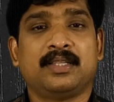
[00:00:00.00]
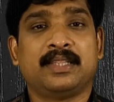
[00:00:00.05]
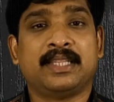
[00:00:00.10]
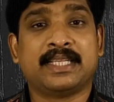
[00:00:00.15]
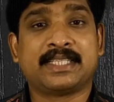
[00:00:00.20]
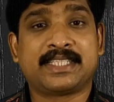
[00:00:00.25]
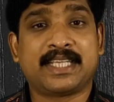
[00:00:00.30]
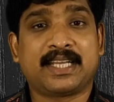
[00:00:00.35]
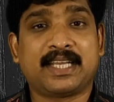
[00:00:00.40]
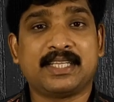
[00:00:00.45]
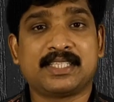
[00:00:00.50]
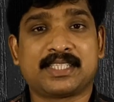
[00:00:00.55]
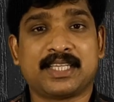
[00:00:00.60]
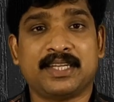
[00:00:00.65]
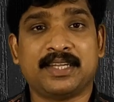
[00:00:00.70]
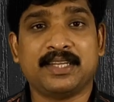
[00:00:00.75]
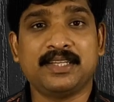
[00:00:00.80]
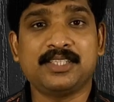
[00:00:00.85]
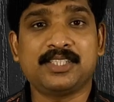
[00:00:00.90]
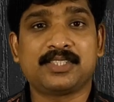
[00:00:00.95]
The second
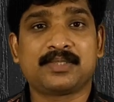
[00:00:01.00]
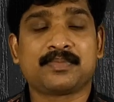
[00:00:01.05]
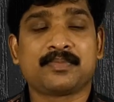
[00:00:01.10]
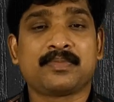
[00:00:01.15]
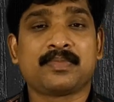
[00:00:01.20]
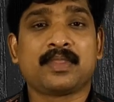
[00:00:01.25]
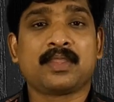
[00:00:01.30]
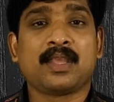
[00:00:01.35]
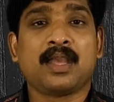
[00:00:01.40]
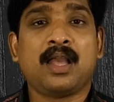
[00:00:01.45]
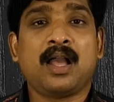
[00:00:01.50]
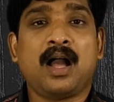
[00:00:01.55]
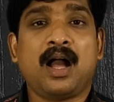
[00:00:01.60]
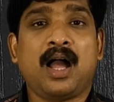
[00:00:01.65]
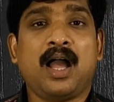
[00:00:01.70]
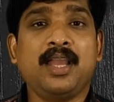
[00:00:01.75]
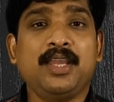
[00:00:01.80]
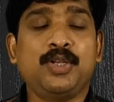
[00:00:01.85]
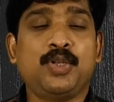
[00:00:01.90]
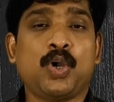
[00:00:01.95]
sentence,
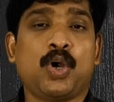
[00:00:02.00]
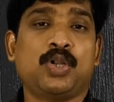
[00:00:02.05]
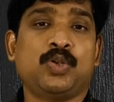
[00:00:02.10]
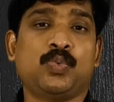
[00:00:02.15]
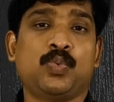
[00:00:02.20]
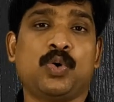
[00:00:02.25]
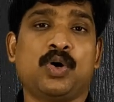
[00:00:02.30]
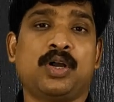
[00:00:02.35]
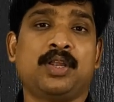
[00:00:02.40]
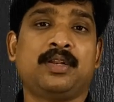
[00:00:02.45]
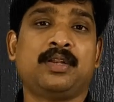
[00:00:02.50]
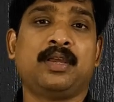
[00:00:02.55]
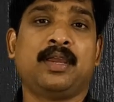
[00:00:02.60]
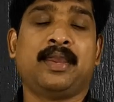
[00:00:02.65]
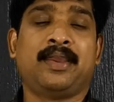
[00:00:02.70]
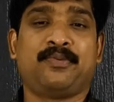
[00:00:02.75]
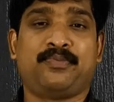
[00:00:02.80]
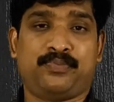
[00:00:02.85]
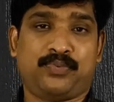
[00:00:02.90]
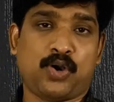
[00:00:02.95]
I don't
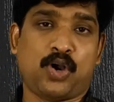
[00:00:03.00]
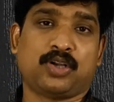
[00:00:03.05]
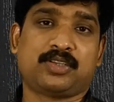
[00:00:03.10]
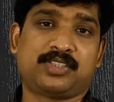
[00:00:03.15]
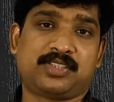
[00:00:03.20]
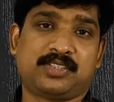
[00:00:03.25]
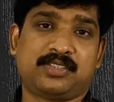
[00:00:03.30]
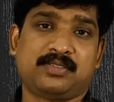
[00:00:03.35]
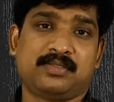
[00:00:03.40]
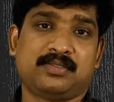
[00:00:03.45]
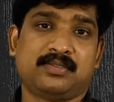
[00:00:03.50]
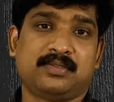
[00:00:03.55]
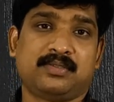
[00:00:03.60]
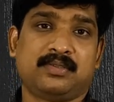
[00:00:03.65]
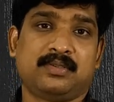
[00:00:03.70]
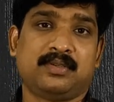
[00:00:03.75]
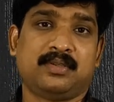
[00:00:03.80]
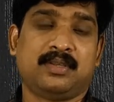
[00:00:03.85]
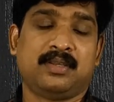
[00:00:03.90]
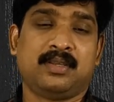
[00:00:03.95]
want a fox.
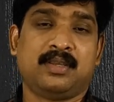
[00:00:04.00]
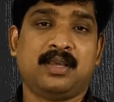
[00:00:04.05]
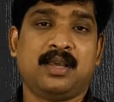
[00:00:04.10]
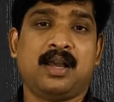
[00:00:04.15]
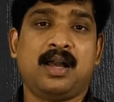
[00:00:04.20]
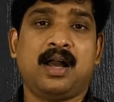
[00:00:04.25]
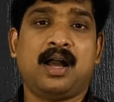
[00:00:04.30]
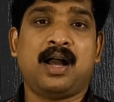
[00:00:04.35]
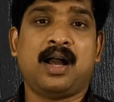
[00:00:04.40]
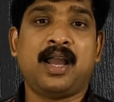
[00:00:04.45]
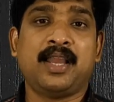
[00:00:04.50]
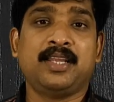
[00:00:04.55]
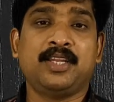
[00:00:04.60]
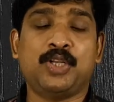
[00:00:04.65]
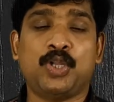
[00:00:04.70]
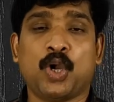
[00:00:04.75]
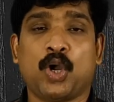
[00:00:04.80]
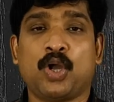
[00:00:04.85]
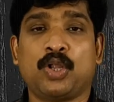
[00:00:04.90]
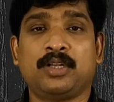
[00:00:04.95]

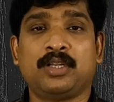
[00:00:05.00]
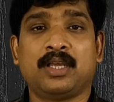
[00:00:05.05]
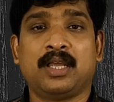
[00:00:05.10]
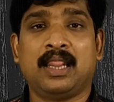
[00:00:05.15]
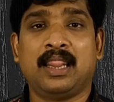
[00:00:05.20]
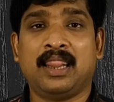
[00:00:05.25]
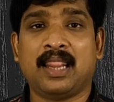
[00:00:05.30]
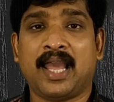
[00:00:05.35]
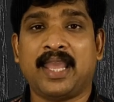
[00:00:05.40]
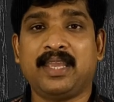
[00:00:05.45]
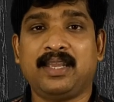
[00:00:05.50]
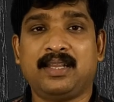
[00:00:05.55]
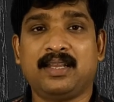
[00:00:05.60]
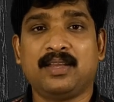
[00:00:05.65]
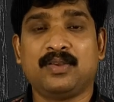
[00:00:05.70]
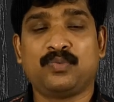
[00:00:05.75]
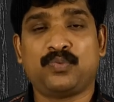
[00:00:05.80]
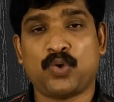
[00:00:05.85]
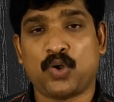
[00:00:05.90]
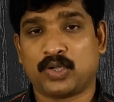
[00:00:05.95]
I don't
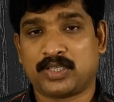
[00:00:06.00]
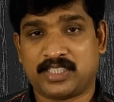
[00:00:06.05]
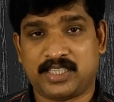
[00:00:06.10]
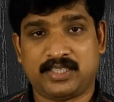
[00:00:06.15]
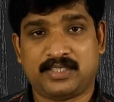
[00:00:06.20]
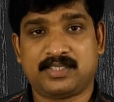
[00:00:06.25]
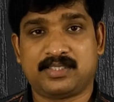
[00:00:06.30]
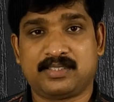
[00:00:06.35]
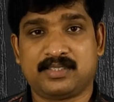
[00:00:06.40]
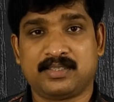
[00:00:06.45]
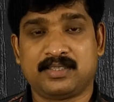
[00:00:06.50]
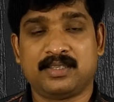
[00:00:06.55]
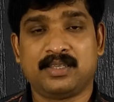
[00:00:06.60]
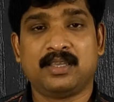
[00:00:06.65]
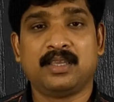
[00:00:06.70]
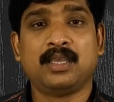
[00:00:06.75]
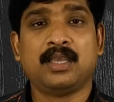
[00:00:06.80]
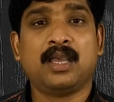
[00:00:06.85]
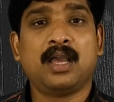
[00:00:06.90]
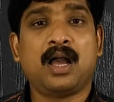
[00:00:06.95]
like foxes.
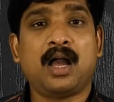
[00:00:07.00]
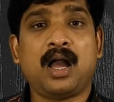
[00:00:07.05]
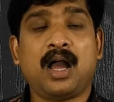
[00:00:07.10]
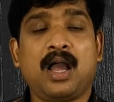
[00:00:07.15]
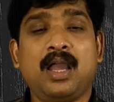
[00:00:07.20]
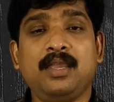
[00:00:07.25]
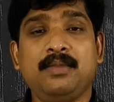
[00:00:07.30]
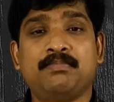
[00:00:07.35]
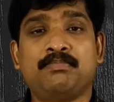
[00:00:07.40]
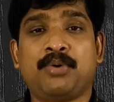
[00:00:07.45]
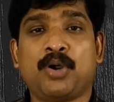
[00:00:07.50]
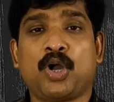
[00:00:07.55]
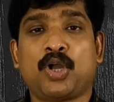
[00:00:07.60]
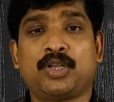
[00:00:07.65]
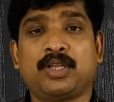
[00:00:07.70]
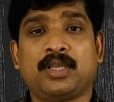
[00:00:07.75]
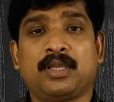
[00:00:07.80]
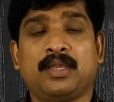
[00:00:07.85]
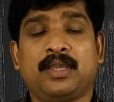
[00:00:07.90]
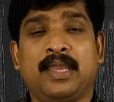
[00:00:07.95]
I
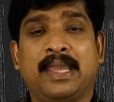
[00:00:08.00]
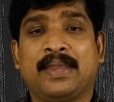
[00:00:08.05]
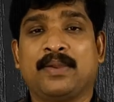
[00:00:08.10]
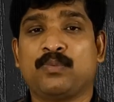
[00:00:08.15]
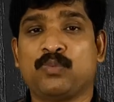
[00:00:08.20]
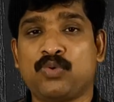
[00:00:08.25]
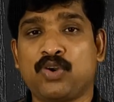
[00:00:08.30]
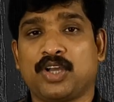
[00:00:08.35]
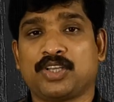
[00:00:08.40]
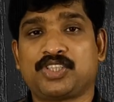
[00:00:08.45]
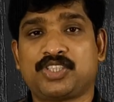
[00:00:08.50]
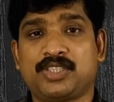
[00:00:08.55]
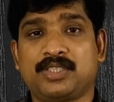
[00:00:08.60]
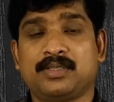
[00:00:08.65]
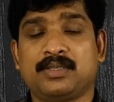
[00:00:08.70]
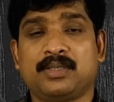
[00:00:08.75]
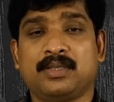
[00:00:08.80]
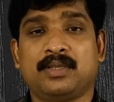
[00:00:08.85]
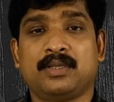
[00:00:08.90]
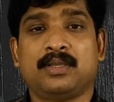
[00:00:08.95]
bought a watch.
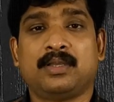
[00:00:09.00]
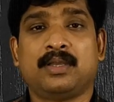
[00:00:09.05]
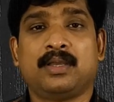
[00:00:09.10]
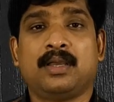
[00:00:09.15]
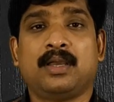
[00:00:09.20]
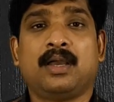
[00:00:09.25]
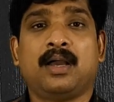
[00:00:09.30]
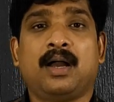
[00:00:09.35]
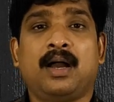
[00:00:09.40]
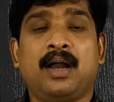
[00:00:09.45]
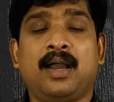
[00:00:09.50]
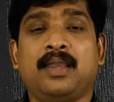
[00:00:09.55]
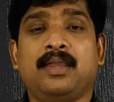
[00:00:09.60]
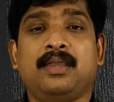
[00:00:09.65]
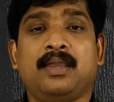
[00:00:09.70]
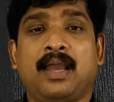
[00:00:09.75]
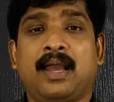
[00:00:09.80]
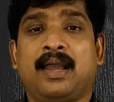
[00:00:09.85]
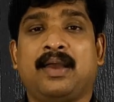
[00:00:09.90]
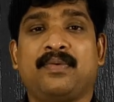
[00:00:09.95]
I
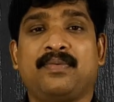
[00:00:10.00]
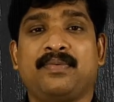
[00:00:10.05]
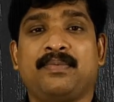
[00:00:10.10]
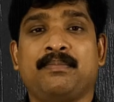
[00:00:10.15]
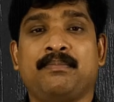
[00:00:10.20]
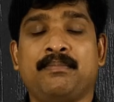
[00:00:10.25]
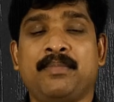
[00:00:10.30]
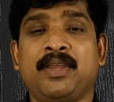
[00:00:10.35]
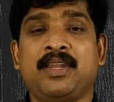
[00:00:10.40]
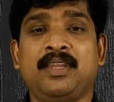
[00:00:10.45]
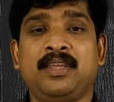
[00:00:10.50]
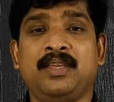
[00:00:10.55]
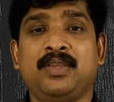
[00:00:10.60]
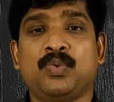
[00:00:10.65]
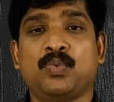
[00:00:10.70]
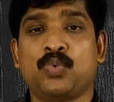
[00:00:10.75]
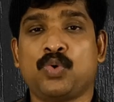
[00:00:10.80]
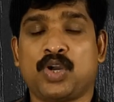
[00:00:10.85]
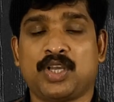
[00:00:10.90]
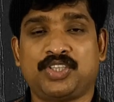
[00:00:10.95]
have
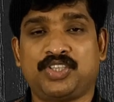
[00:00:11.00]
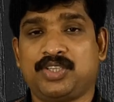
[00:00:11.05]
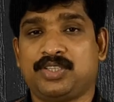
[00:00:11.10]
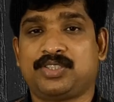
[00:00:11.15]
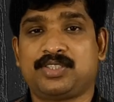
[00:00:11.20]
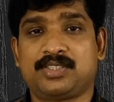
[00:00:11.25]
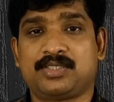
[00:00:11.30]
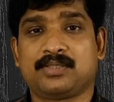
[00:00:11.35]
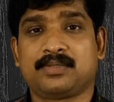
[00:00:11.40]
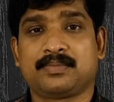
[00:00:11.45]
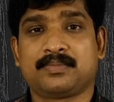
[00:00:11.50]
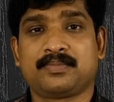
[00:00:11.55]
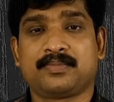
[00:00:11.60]
many watches.